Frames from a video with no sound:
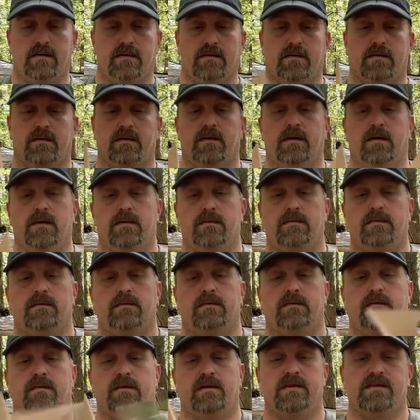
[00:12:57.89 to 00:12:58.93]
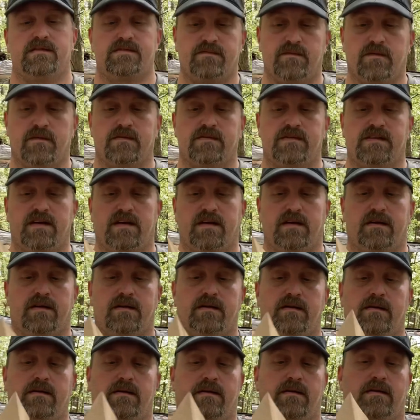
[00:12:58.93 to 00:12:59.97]
or no, this folds
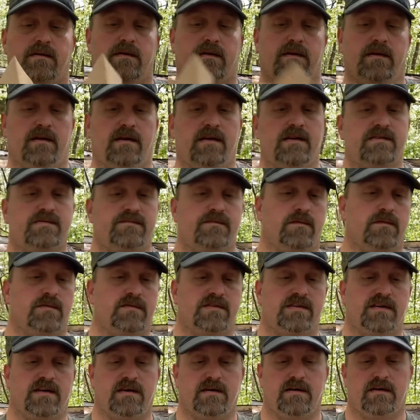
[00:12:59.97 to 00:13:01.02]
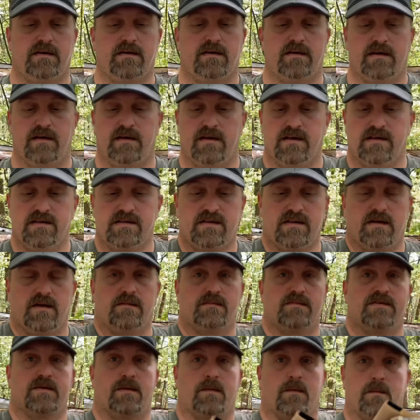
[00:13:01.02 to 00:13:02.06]
here, and this folds here, and then this
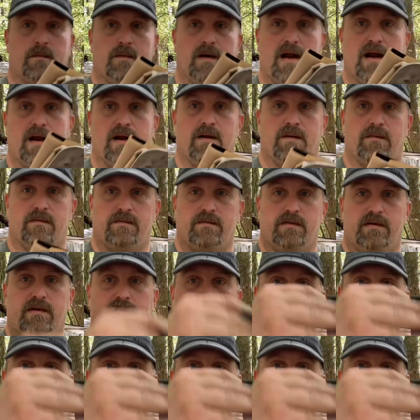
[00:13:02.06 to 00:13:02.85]
comes around